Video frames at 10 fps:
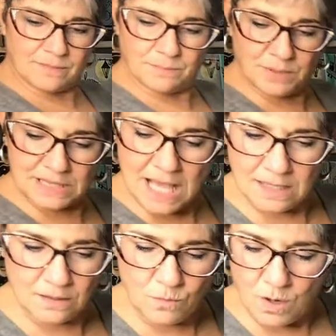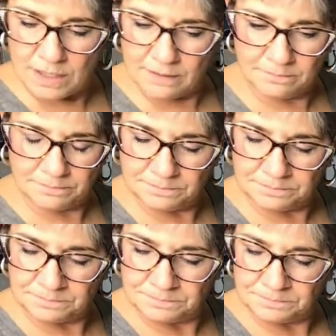I'm going to put that in the water.
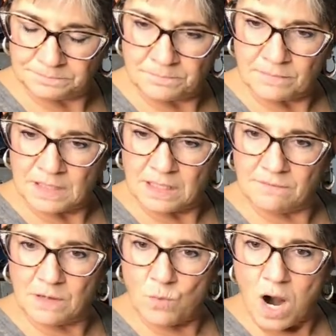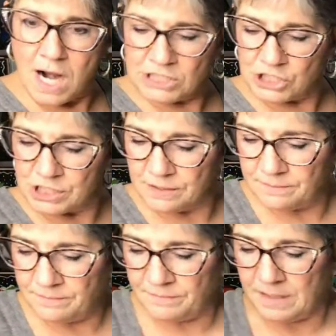Give it a wash.
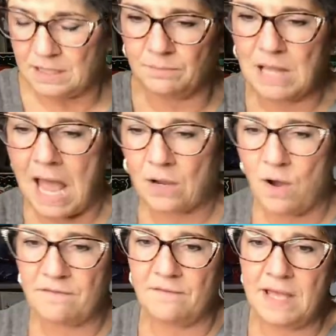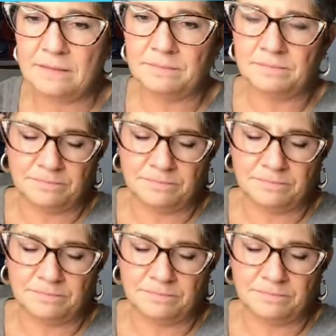Get the black off of it.